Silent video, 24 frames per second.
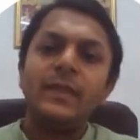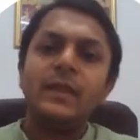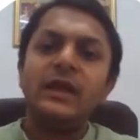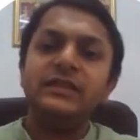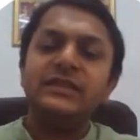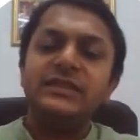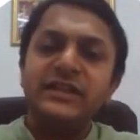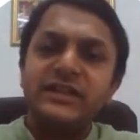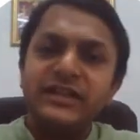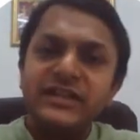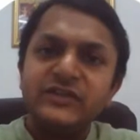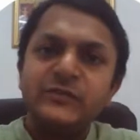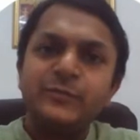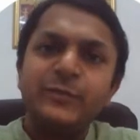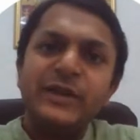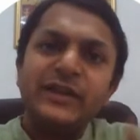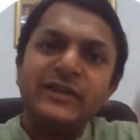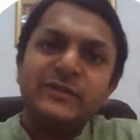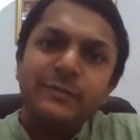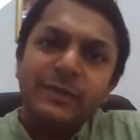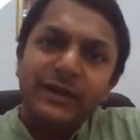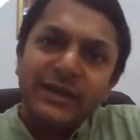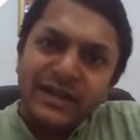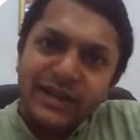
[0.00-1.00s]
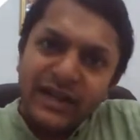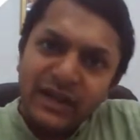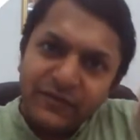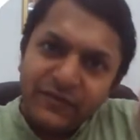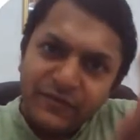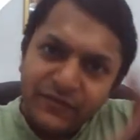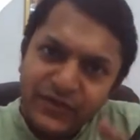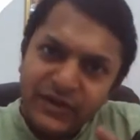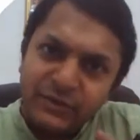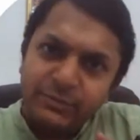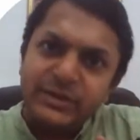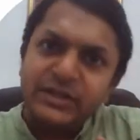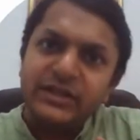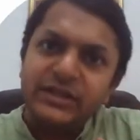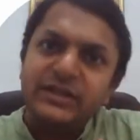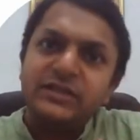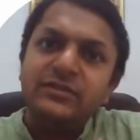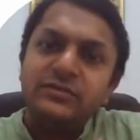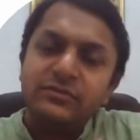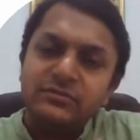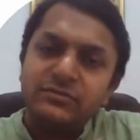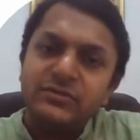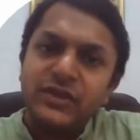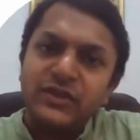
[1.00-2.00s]
the displacement graph will be
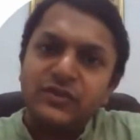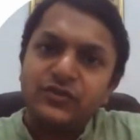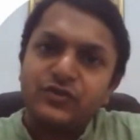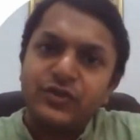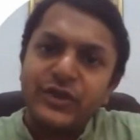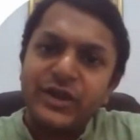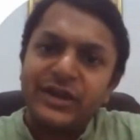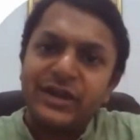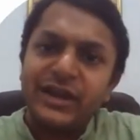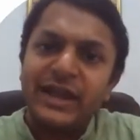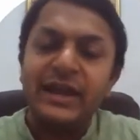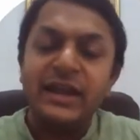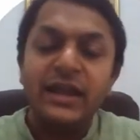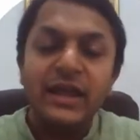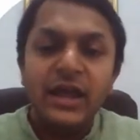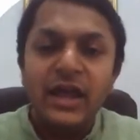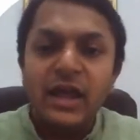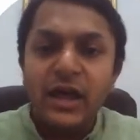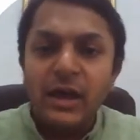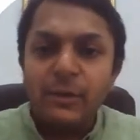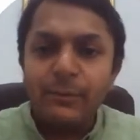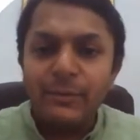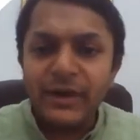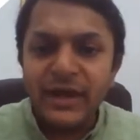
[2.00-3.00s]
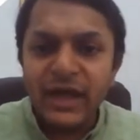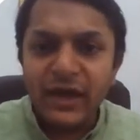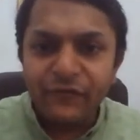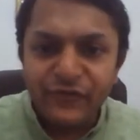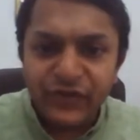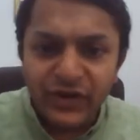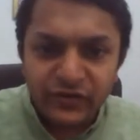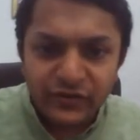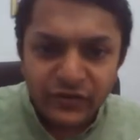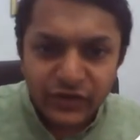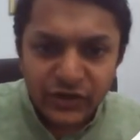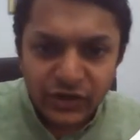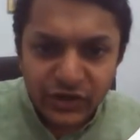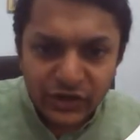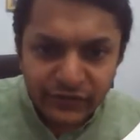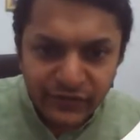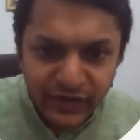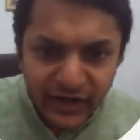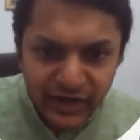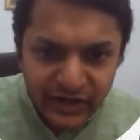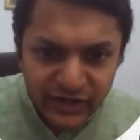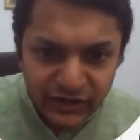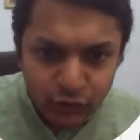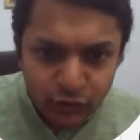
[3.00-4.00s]
the straight line. But afterward, when
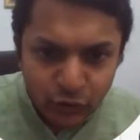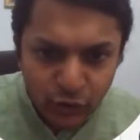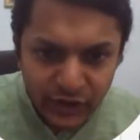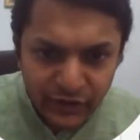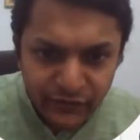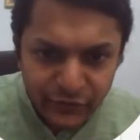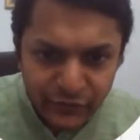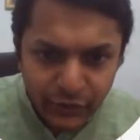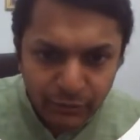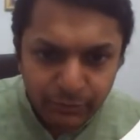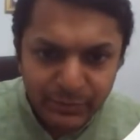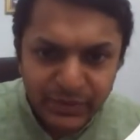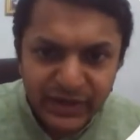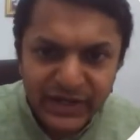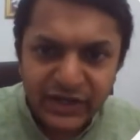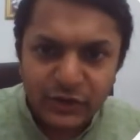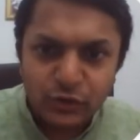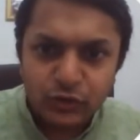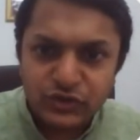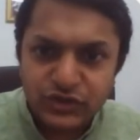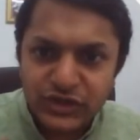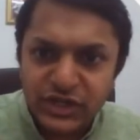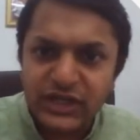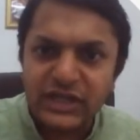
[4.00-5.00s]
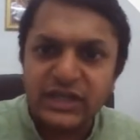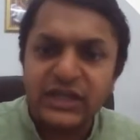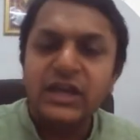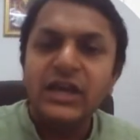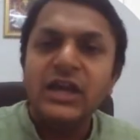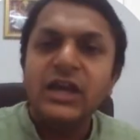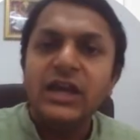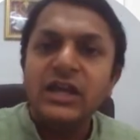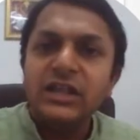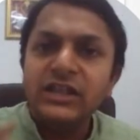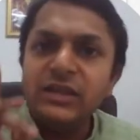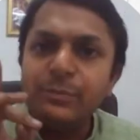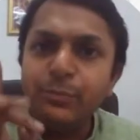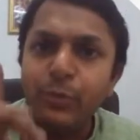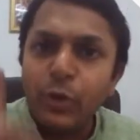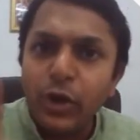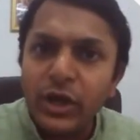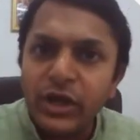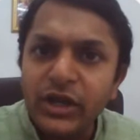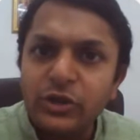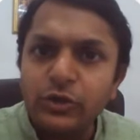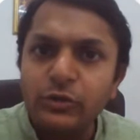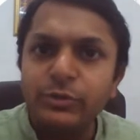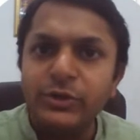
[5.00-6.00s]
it is going from B to C, the
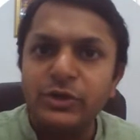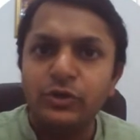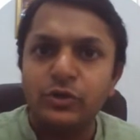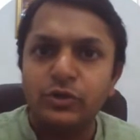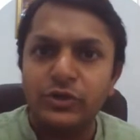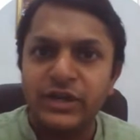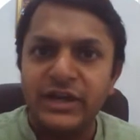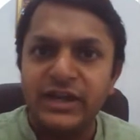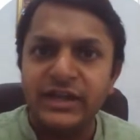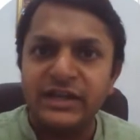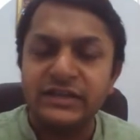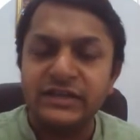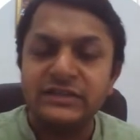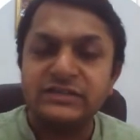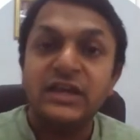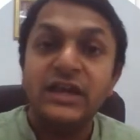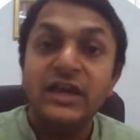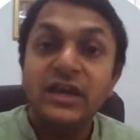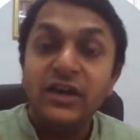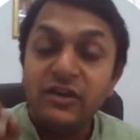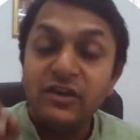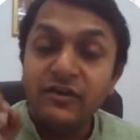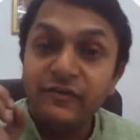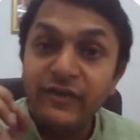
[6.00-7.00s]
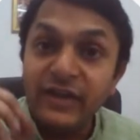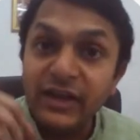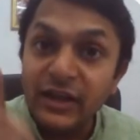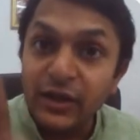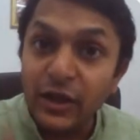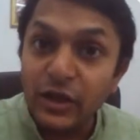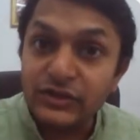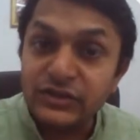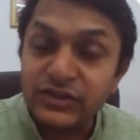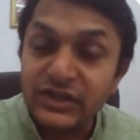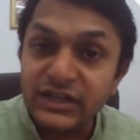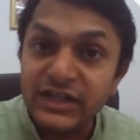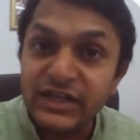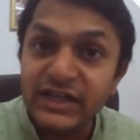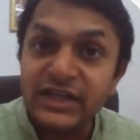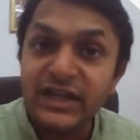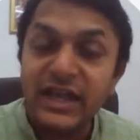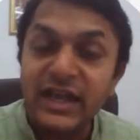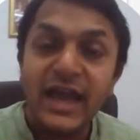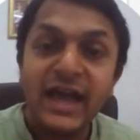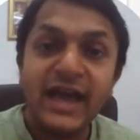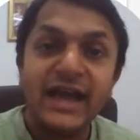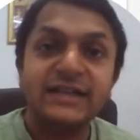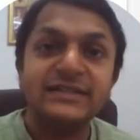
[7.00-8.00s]
point to be noted is
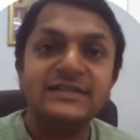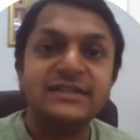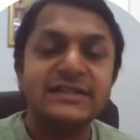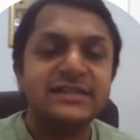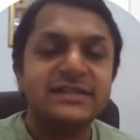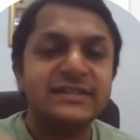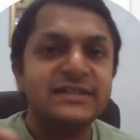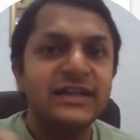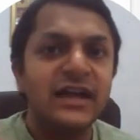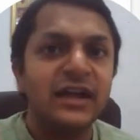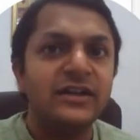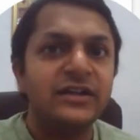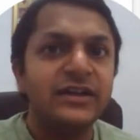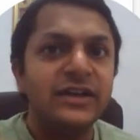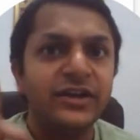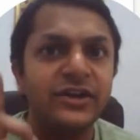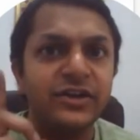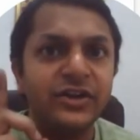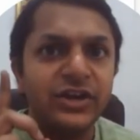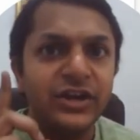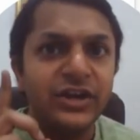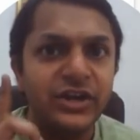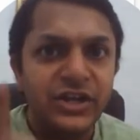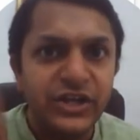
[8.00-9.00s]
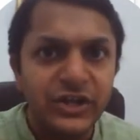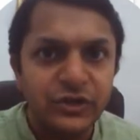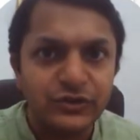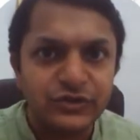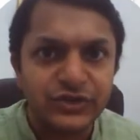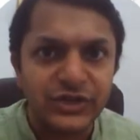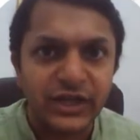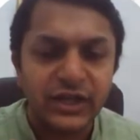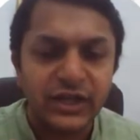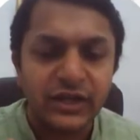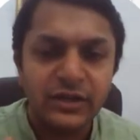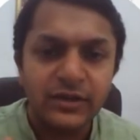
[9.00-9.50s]
velocity has started reducing.